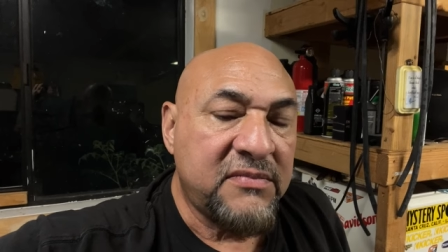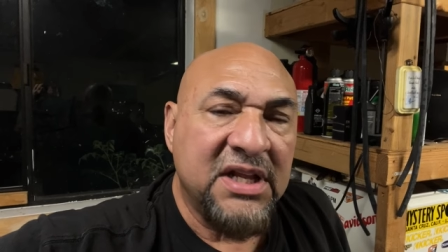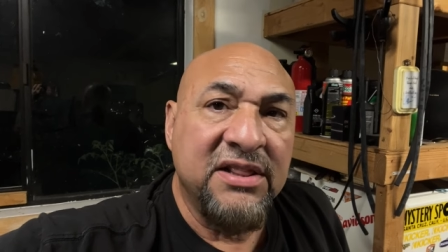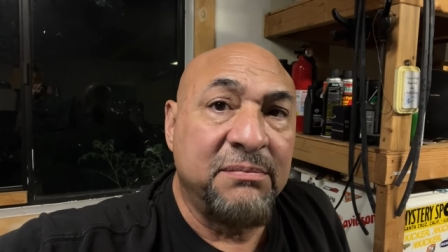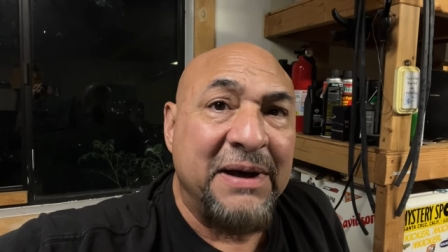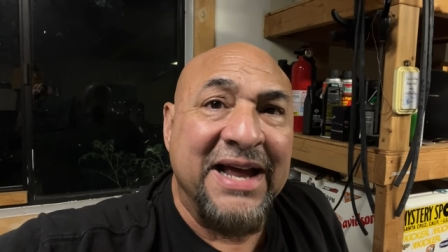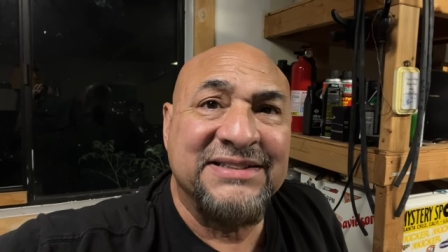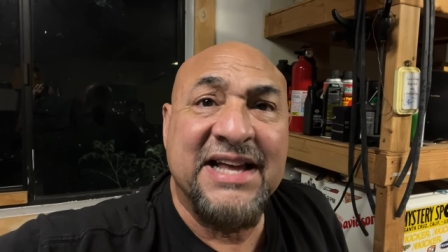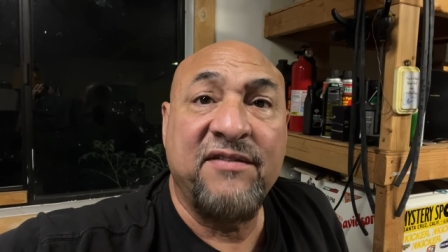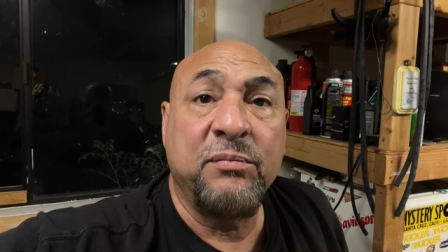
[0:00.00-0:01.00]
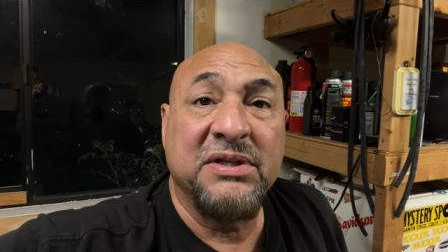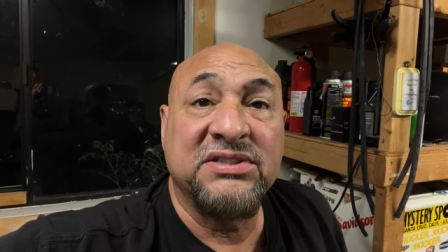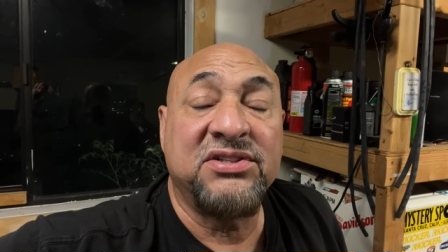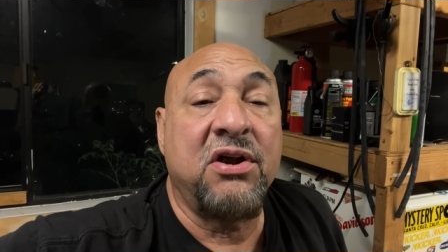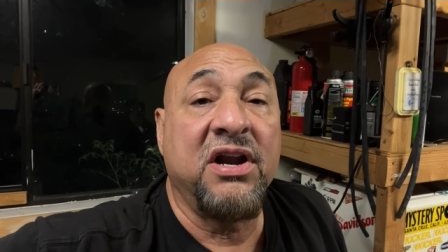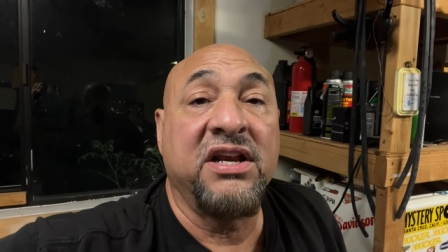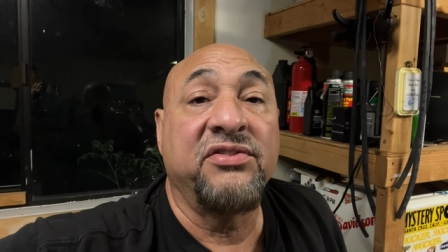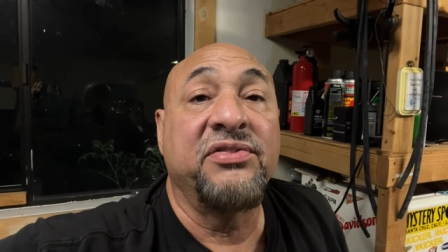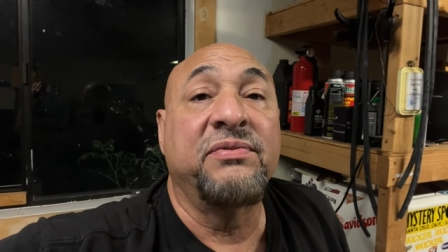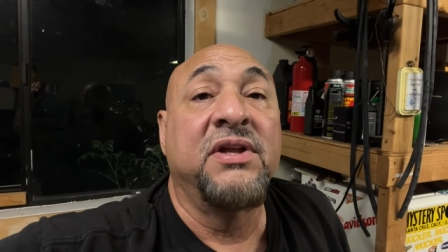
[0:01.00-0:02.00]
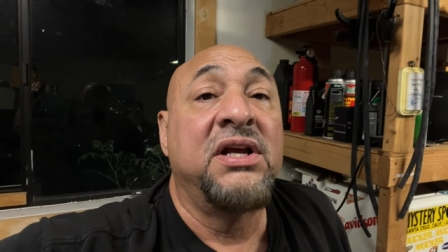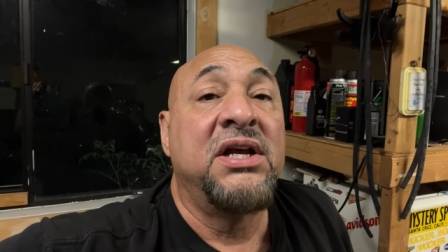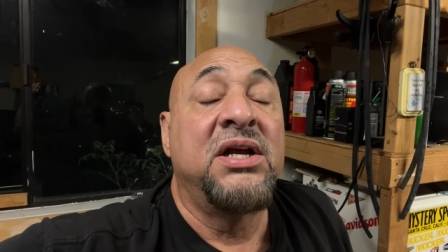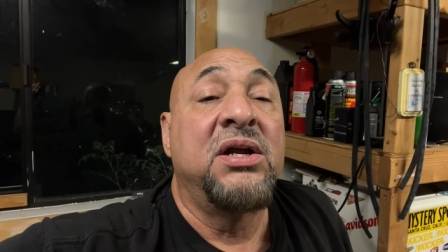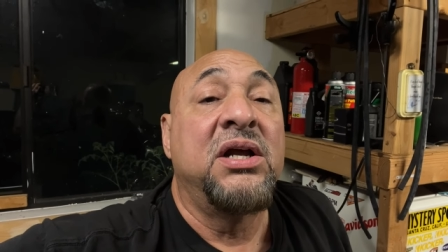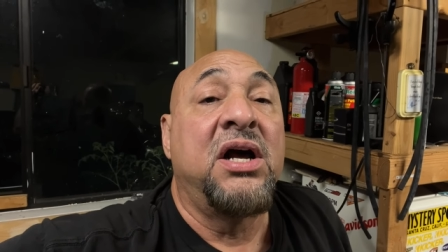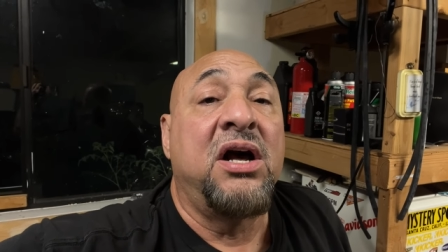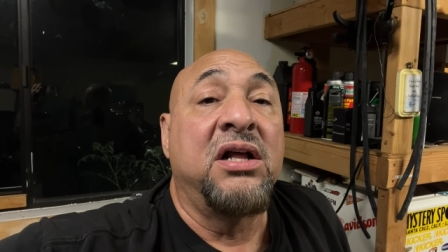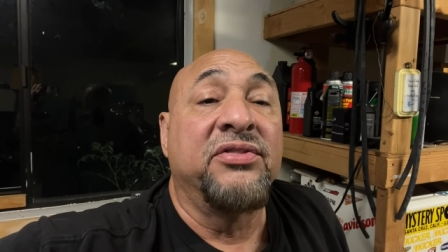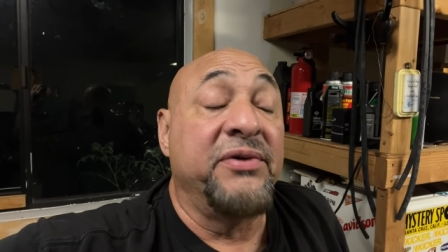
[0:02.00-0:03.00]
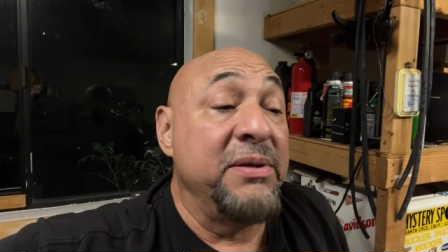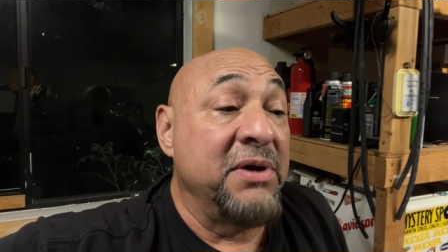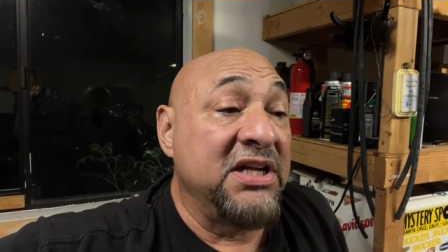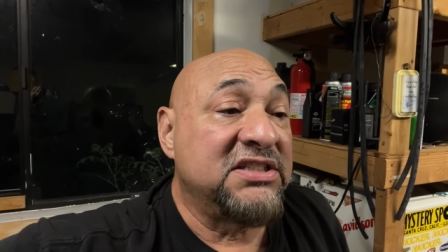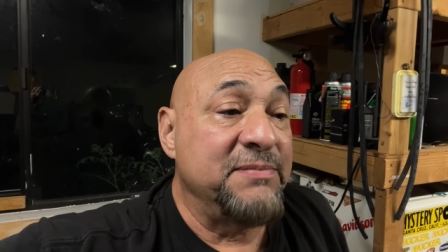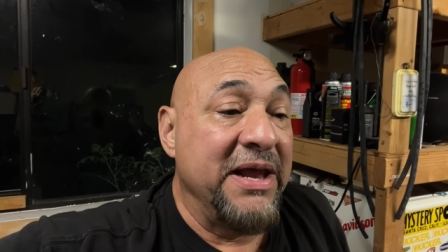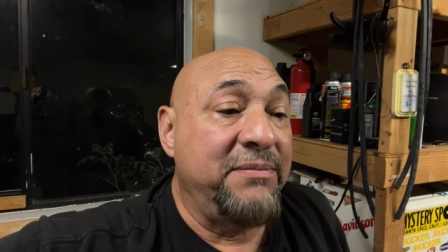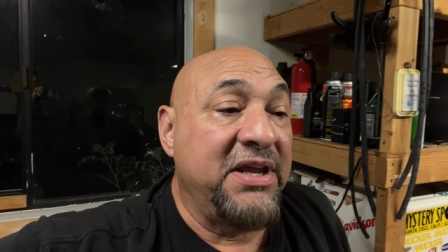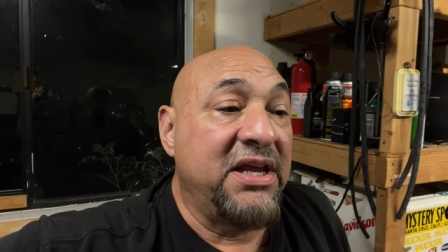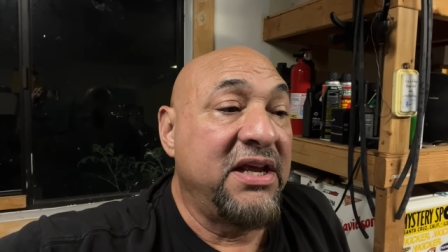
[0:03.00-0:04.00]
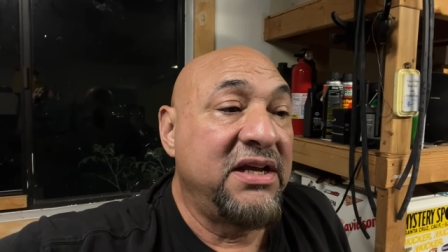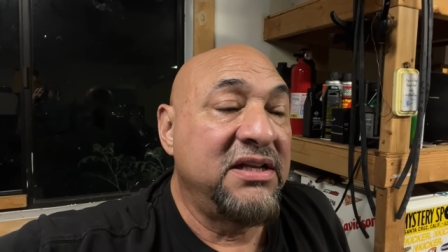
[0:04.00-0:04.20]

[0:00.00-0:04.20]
The bikes haven't been started in 3 months, maybe.